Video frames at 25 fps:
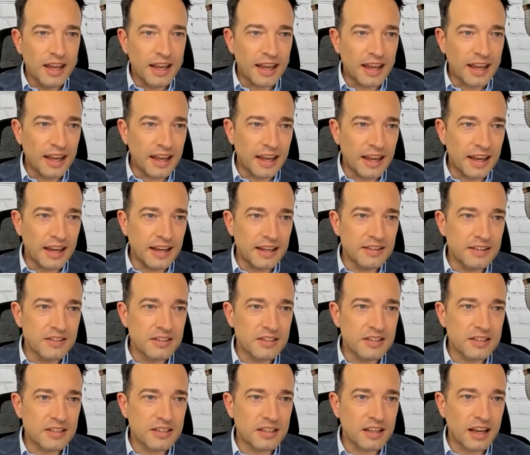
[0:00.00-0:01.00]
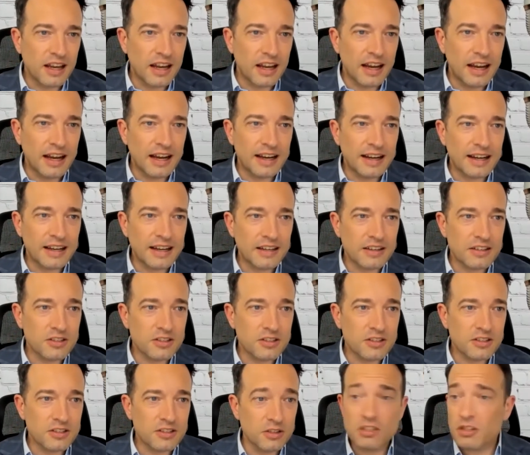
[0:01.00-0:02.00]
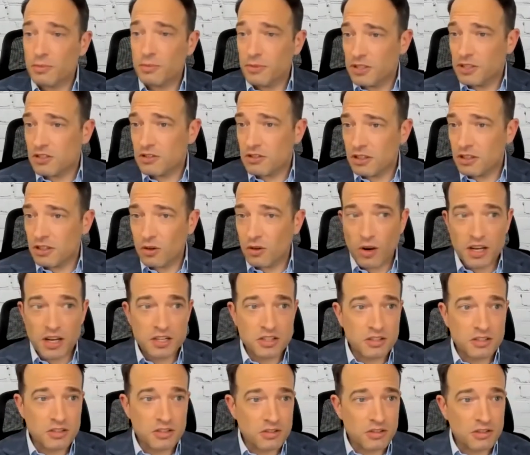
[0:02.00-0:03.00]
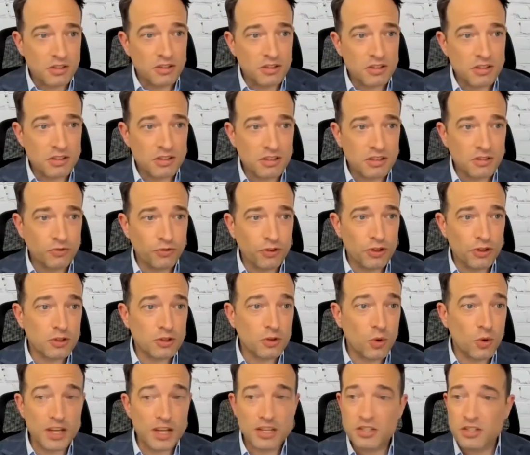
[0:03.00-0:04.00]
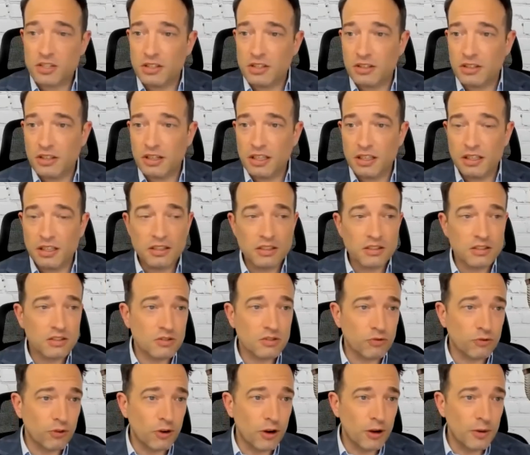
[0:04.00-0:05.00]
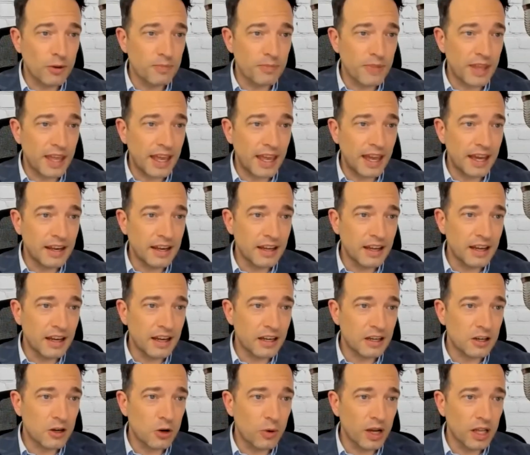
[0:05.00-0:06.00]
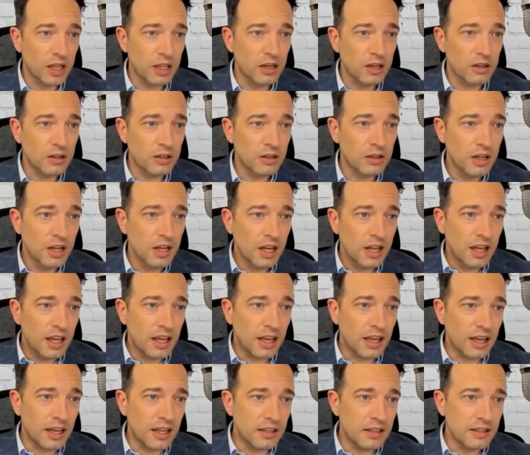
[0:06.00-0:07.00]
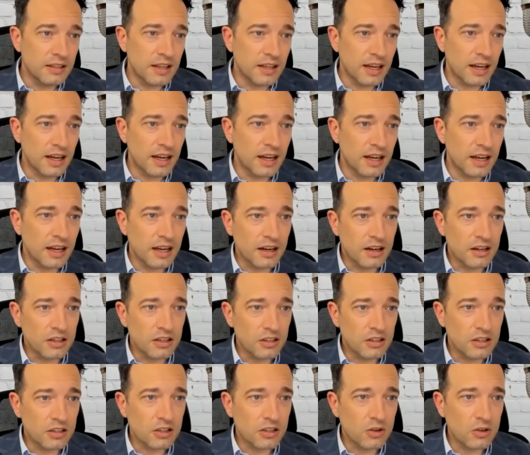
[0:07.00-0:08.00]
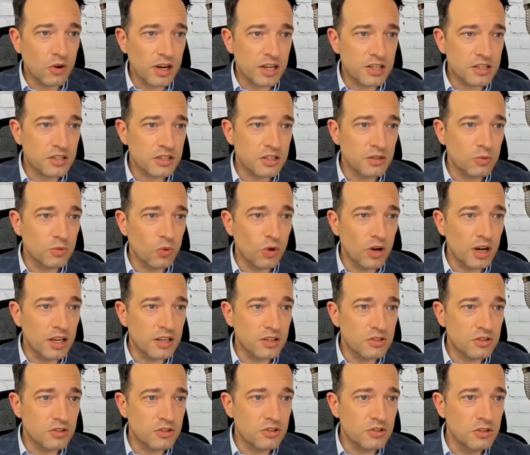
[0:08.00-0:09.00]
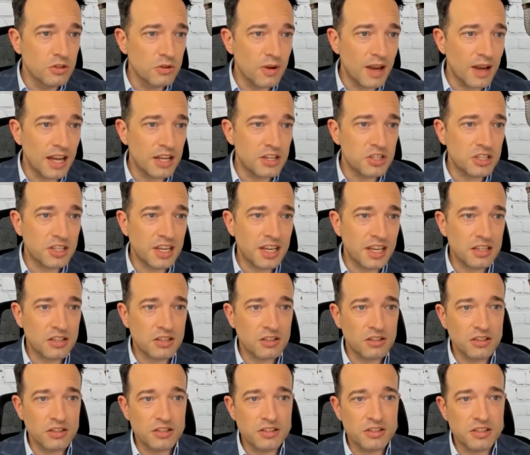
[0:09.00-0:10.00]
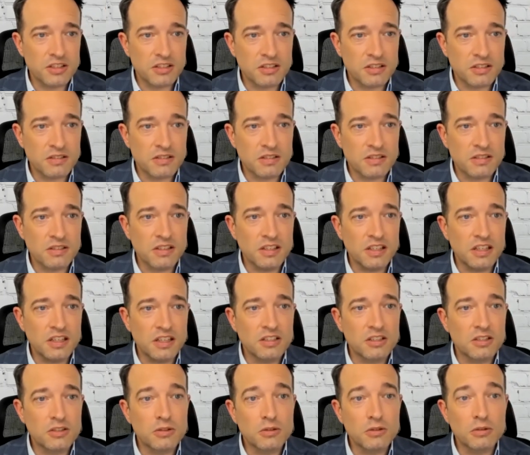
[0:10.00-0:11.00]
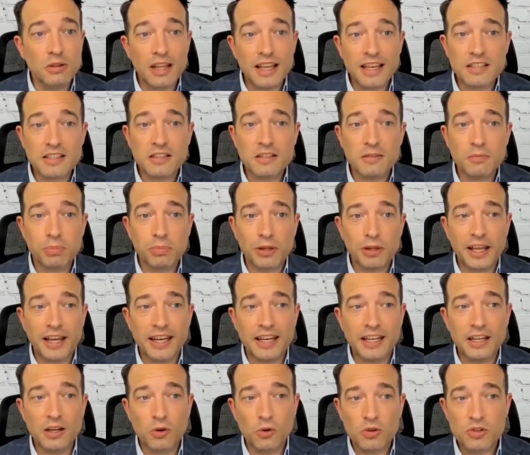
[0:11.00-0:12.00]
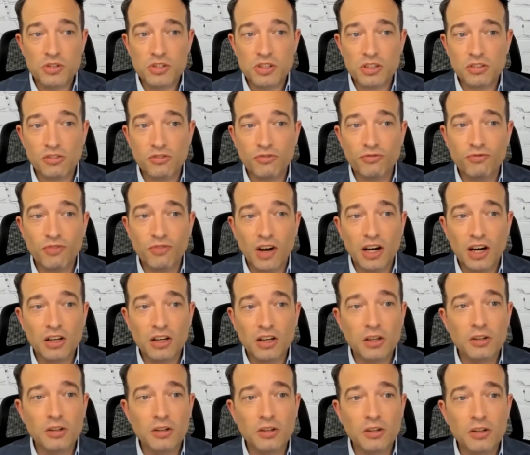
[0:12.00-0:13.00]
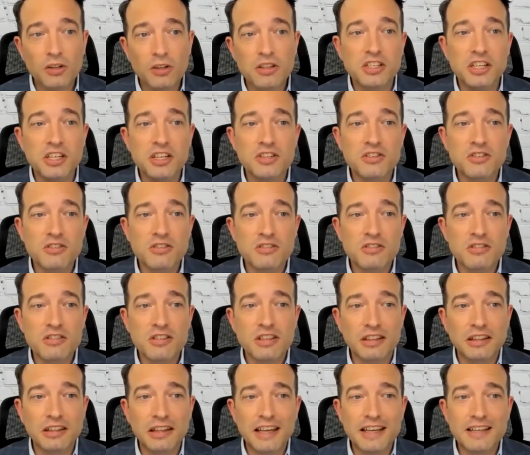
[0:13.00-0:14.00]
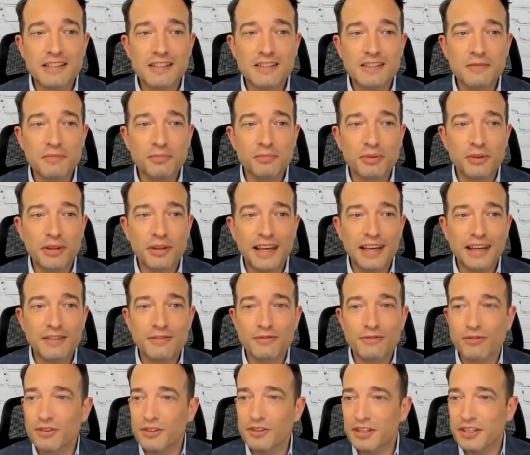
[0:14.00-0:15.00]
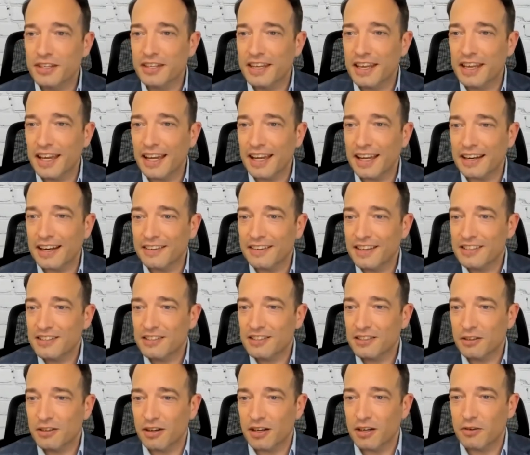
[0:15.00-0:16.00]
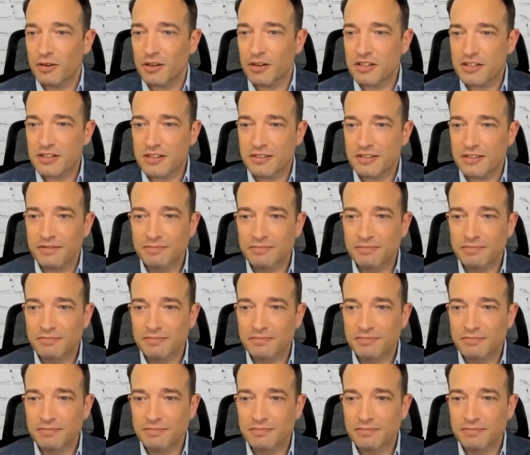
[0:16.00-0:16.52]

And so these are some interesting questions. So this is the first question is from Anna Coelho. And her question was, do educational assistants need to do lesson planning or just follow the teacher's lesson plan for the day? That's a great question.